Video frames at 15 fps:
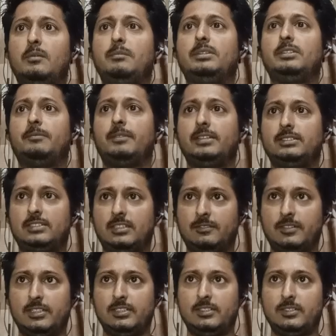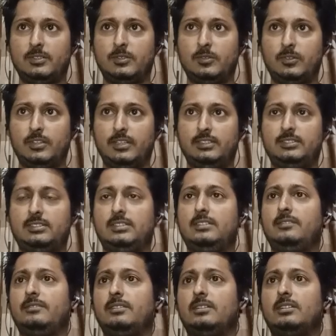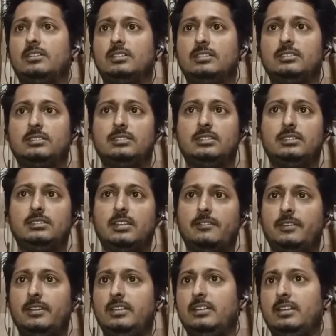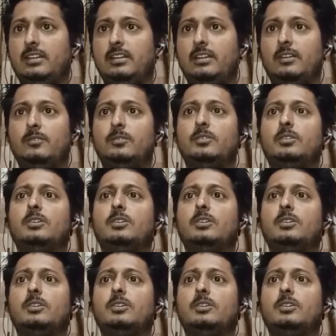bishop takes c1, rook takes c7, and now